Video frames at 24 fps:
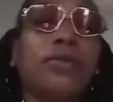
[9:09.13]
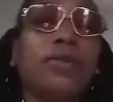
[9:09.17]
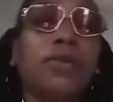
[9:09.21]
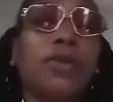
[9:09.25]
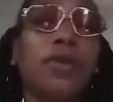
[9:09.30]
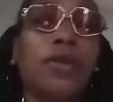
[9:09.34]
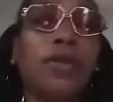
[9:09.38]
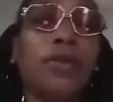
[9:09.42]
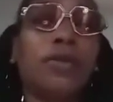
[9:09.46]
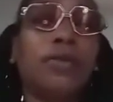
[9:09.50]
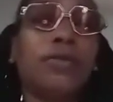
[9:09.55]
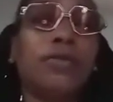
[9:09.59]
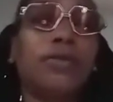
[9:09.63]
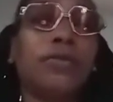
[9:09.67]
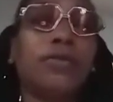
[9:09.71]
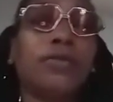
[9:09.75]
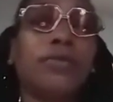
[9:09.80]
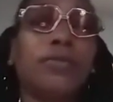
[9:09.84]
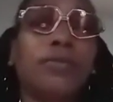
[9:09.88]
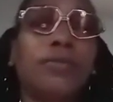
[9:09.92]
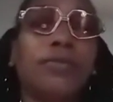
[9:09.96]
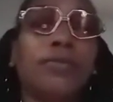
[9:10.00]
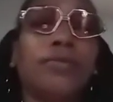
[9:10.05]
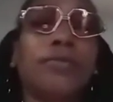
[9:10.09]
Yep.
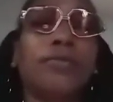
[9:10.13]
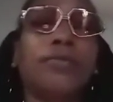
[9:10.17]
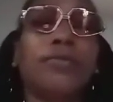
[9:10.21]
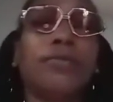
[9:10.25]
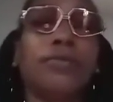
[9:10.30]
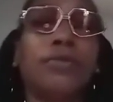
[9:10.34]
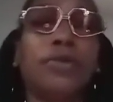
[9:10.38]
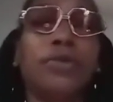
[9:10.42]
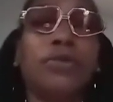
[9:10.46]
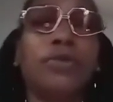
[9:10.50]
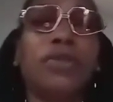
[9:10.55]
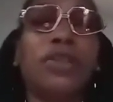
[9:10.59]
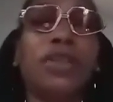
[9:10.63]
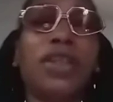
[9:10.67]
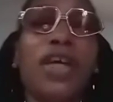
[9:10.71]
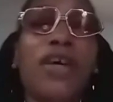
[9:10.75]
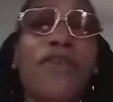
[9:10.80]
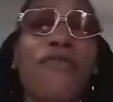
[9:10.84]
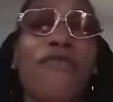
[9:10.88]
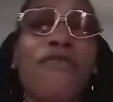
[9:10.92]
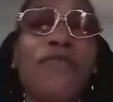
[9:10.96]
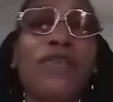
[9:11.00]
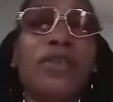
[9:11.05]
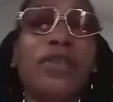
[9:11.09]

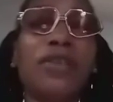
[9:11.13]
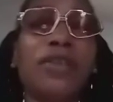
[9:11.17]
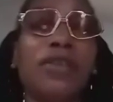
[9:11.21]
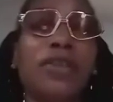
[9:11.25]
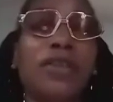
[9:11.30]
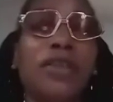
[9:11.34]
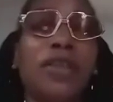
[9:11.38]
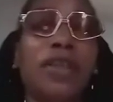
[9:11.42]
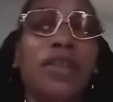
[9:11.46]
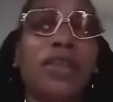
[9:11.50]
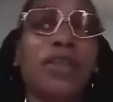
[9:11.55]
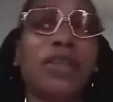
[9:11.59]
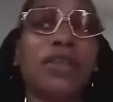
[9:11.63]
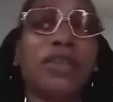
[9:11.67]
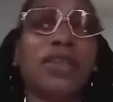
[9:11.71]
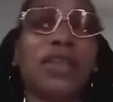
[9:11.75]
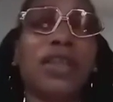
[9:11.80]
Definitely, yes.